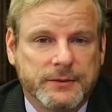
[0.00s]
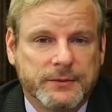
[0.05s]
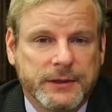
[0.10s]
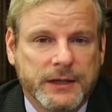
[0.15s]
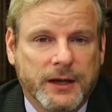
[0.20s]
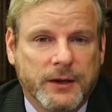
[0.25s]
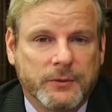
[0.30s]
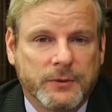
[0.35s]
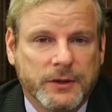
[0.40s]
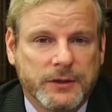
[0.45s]
We
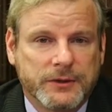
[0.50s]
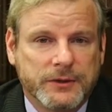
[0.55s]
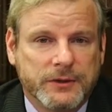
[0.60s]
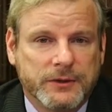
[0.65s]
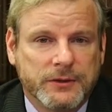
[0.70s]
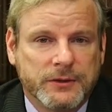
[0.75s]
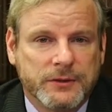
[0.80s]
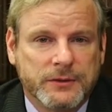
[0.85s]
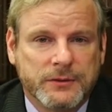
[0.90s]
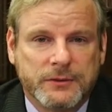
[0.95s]
got work to
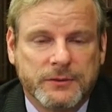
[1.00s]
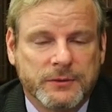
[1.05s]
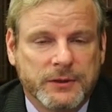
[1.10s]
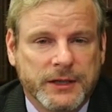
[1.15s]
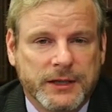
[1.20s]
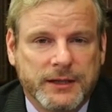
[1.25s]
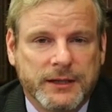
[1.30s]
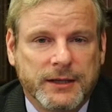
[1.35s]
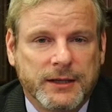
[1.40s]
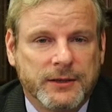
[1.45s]
do. We're
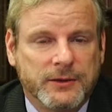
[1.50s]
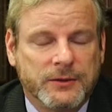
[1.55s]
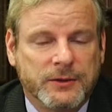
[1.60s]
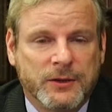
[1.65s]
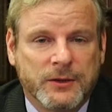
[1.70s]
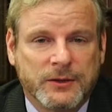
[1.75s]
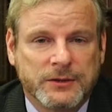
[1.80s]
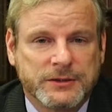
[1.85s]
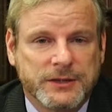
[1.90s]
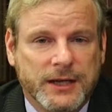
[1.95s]
getting hit on
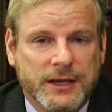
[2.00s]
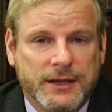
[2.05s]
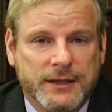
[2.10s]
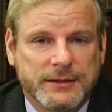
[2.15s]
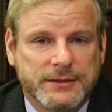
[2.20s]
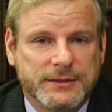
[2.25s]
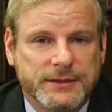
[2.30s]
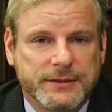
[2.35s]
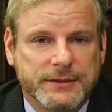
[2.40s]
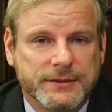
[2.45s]
all
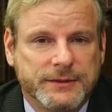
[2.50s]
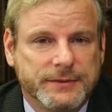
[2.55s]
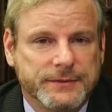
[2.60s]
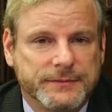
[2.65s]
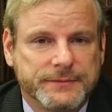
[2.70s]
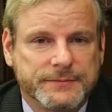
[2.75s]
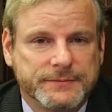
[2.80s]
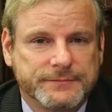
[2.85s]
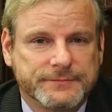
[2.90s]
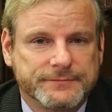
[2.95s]
sides.
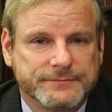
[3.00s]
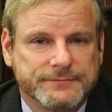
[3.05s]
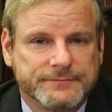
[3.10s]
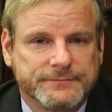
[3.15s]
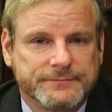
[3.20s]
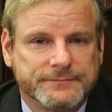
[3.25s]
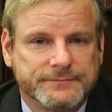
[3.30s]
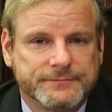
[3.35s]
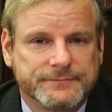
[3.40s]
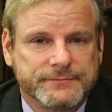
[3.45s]

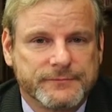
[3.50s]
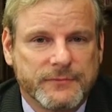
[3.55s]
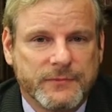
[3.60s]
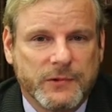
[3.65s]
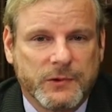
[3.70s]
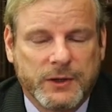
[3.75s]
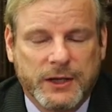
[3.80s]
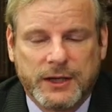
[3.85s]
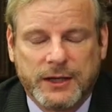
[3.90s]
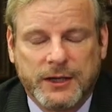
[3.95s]

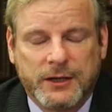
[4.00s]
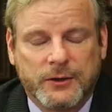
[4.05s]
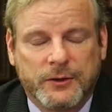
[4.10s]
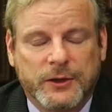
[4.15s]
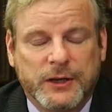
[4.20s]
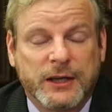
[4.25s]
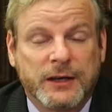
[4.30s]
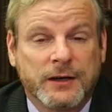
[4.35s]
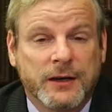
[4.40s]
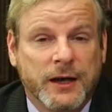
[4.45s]
We're getting hit on
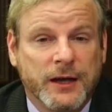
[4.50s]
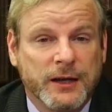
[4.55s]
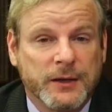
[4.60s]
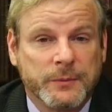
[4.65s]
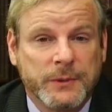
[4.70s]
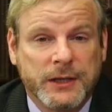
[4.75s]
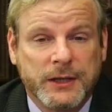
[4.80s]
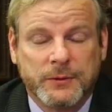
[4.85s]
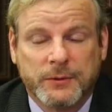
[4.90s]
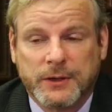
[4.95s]
the
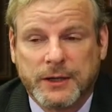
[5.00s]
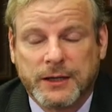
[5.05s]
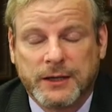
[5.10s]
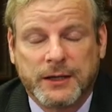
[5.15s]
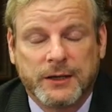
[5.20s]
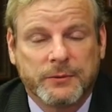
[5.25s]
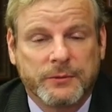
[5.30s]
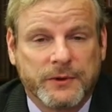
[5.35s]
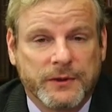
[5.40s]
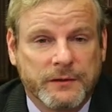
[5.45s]
economy. We're getting
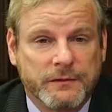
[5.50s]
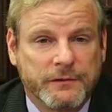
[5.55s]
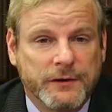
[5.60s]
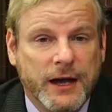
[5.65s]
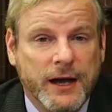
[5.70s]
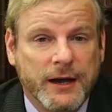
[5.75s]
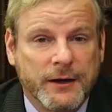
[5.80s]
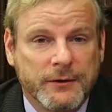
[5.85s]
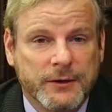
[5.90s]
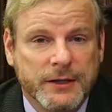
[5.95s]
hit with the
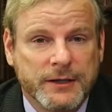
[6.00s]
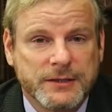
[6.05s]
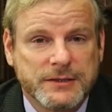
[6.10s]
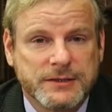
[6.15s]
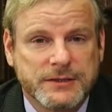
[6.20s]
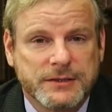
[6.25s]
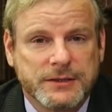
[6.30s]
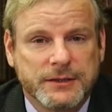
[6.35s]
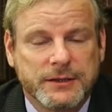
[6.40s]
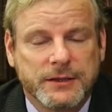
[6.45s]

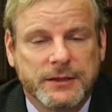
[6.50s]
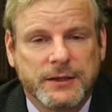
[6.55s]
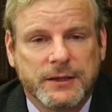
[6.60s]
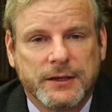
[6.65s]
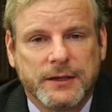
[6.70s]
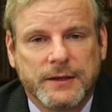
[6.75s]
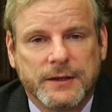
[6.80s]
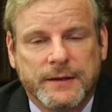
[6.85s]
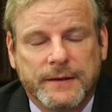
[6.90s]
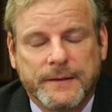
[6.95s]
virus.
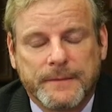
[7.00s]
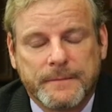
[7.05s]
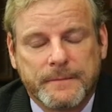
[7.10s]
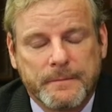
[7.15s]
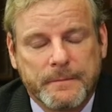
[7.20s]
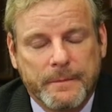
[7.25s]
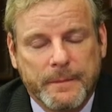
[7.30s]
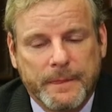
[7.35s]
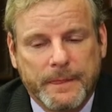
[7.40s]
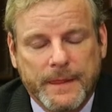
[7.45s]

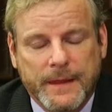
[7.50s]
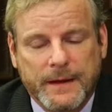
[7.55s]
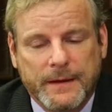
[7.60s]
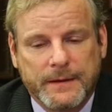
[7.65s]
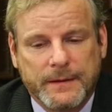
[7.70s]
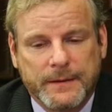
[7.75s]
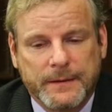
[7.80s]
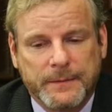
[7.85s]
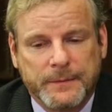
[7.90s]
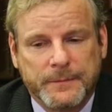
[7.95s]

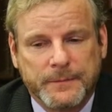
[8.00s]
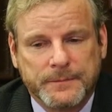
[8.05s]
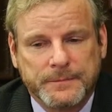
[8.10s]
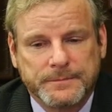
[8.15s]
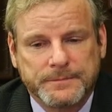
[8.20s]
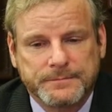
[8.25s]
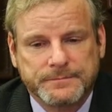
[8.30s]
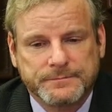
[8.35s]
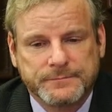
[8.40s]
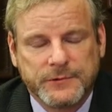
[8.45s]
We're
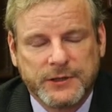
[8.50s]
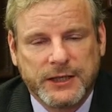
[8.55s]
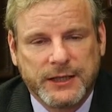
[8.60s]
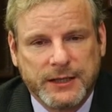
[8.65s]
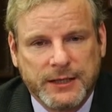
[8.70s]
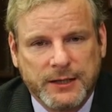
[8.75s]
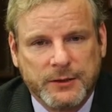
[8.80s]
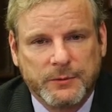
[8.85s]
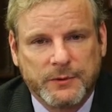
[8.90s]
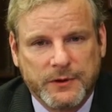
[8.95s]

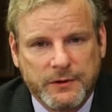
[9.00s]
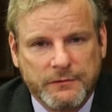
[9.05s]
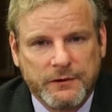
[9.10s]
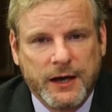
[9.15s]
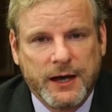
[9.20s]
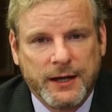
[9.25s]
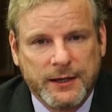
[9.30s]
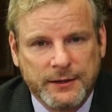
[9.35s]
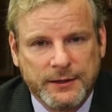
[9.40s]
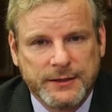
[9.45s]
getting hit with the
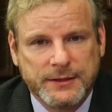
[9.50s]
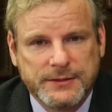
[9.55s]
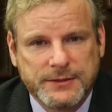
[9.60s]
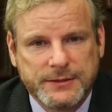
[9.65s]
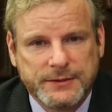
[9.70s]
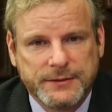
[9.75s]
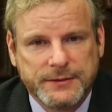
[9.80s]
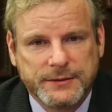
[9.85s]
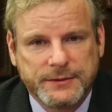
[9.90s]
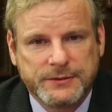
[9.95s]

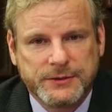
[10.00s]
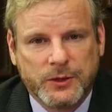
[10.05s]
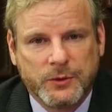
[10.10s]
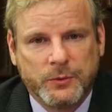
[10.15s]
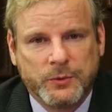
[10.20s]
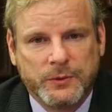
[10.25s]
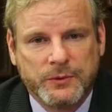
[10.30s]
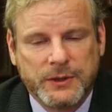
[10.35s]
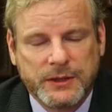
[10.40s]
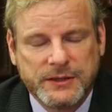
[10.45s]
violence.
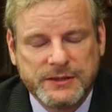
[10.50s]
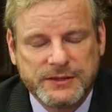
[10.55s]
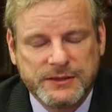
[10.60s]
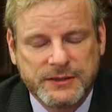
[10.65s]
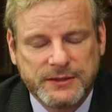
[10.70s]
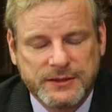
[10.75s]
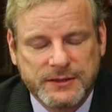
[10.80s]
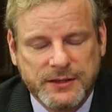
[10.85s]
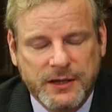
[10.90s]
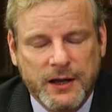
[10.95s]
So it's
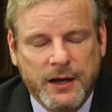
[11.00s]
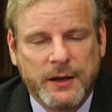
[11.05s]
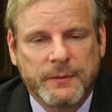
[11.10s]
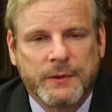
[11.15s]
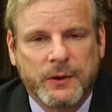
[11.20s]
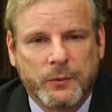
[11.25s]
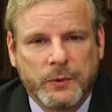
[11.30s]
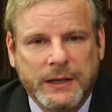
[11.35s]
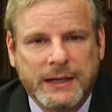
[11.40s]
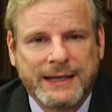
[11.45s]
time
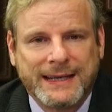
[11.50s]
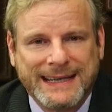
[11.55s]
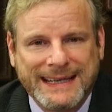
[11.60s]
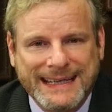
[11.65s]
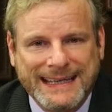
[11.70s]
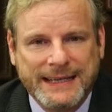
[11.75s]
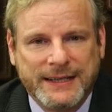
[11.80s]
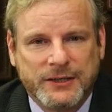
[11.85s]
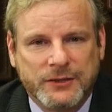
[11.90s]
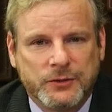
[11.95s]
that we
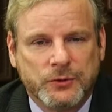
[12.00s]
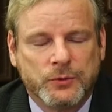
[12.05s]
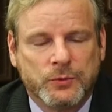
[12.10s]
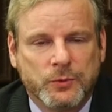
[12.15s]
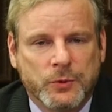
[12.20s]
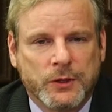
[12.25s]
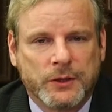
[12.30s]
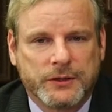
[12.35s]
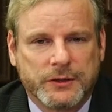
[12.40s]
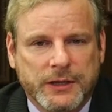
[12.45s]
need to
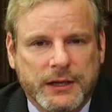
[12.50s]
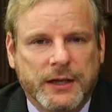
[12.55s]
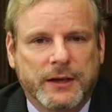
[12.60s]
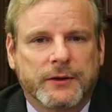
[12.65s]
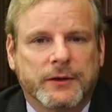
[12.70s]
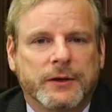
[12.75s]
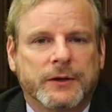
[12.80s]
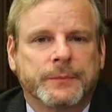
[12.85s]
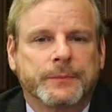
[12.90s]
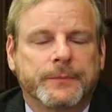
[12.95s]
work
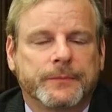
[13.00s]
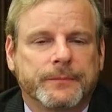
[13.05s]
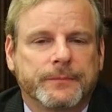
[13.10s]
together.